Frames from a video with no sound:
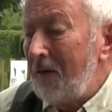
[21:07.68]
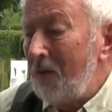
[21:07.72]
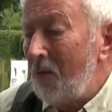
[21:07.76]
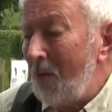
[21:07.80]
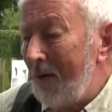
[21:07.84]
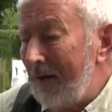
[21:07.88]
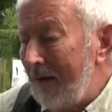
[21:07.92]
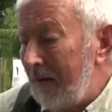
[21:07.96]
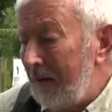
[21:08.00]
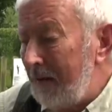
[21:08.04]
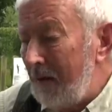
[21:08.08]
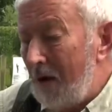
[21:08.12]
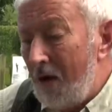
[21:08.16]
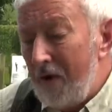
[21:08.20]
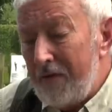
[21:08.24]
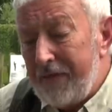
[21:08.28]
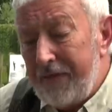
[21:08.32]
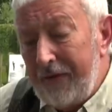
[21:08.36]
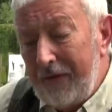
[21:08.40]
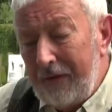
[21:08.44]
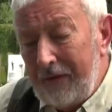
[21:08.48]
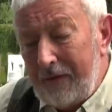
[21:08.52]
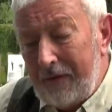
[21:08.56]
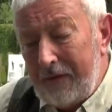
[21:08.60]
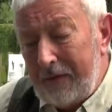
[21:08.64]
Well, I
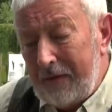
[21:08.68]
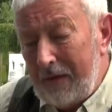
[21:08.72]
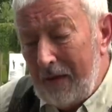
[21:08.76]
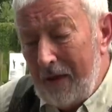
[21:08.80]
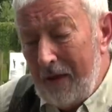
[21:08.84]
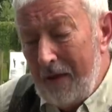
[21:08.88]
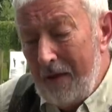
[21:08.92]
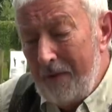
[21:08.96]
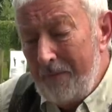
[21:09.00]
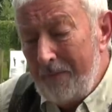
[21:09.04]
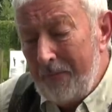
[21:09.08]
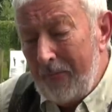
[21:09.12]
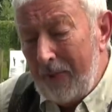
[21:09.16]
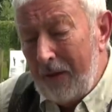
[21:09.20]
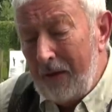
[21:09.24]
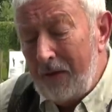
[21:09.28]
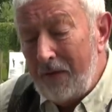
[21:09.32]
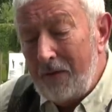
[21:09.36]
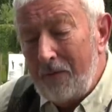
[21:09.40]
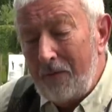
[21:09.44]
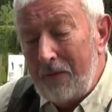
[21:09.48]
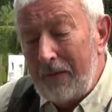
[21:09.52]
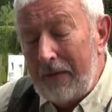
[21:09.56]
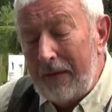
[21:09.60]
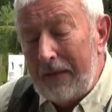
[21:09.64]
think um,
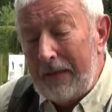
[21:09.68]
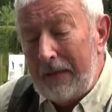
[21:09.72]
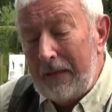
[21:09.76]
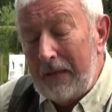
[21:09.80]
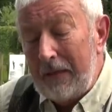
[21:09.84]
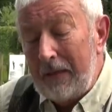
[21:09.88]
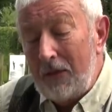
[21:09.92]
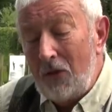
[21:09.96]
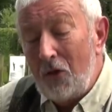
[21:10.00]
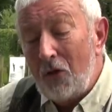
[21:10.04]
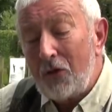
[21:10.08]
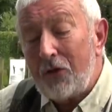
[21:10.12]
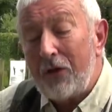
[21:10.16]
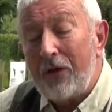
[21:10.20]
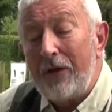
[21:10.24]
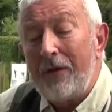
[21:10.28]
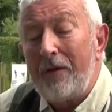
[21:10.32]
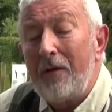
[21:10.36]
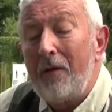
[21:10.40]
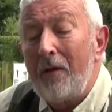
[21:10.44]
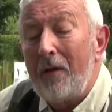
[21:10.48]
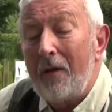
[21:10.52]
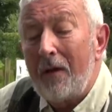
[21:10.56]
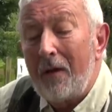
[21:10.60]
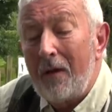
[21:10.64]

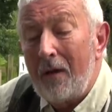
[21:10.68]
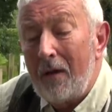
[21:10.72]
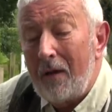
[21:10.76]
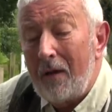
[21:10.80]
looking